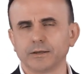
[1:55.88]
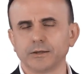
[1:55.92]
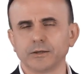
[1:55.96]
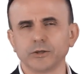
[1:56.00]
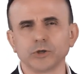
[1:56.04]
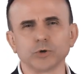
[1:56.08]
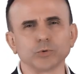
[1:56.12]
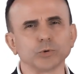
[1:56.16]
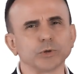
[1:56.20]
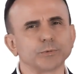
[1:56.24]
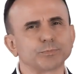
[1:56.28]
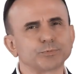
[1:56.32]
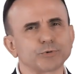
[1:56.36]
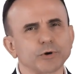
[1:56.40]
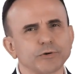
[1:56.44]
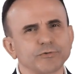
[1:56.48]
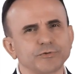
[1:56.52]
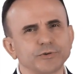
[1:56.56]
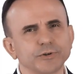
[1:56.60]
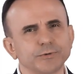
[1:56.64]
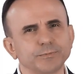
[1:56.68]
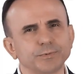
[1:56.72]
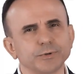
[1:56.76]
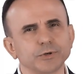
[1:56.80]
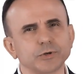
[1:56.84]
You will
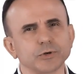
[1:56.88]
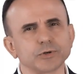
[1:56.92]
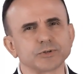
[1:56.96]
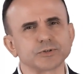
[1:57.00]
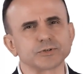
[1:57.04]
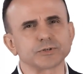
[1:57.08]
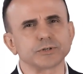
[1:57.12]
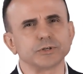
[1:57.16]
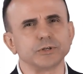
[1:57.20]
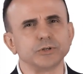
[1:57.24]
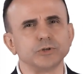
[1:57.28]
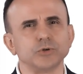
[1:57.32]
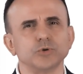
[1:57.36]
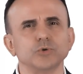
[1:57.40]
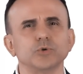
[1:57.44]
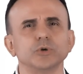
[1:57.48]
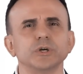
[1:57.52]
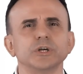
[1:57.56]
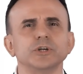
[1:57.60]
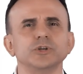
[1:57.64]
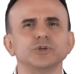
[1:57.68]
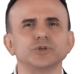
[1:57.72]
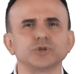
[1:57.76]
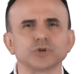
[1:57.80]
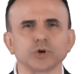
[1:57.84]
profit because you
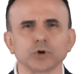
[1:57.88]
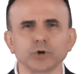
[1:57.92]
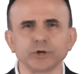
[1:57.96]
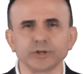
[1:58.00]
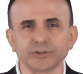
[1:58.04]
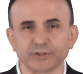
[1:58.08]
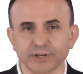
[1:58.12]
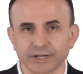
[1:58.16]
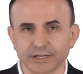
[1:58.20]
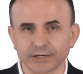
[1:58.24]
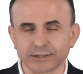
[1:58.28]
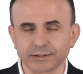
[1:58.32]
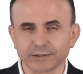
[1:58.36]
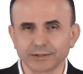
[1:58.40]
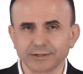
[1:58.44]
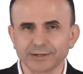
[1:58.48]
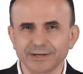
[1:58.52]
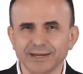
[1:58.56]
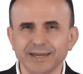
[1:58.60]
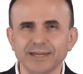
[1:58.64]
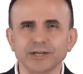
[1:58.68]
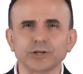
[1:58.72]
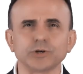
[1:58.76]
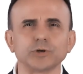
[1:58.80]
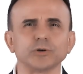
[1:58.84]
enjoy then
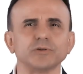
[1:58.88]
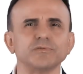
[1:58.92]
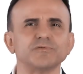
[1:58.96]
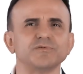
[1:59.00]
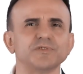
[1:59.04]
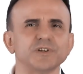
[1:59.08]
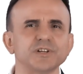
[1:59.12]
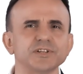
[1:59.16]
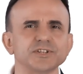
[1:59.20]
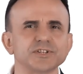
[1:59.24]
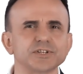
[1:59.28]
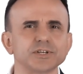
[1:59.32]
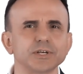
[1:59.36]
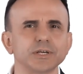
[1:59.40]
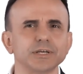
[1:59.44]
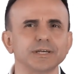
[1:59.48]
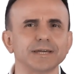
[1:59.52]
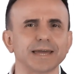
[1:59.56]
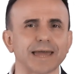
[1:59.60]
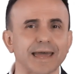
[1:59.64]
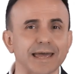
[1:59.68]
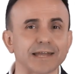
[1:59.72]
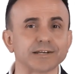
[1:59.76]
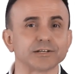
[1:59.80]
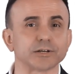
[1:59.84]
a convincing
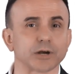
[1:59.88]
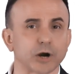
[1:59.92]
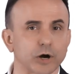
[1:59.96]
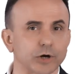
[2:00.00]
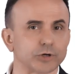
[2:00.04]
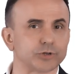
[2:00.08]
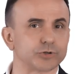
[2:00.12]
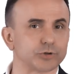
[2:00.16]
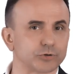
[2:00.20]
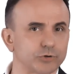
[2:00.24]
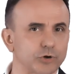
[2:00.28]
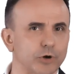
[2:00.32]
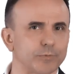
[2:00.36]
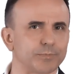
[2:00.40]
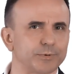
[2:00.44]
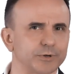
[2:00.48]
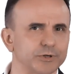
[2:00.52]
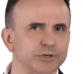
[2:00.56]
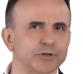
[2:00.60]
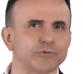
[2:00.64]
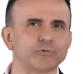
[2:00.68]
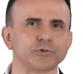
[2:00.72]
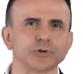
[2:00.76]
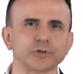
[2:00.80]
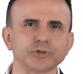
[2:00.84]
and hard to copy
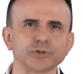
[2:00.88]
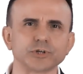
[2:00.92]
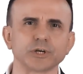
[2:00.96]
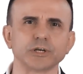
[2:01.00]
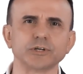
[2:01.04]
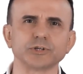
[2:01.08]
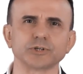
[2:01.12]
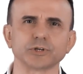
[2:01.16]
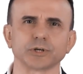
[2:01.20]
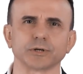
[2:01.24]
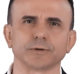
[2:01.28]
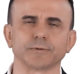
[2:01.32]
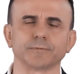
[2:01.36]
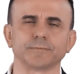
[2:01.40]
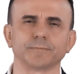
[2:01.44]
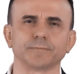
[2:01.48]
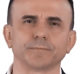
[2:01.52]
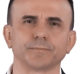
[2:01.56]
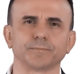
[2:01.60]
differentiation.